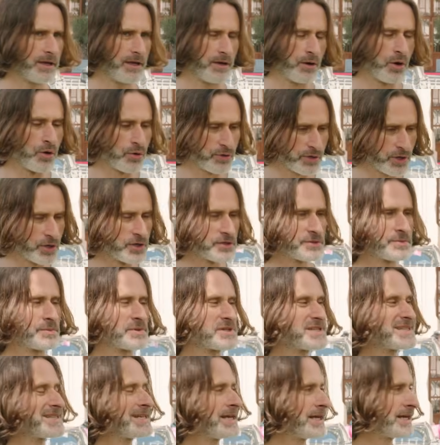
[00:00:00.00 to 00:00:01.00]
All girls
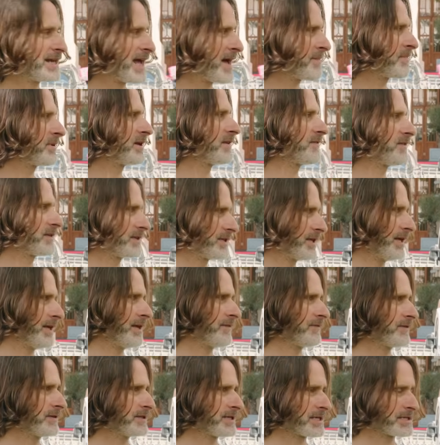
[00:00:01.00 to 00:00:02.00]
will see it happen if
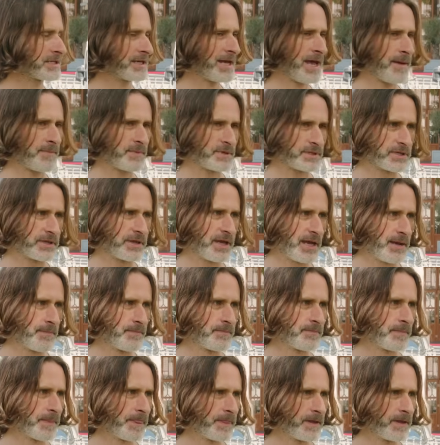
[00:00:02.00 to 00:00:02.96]
it doesn't happen to them.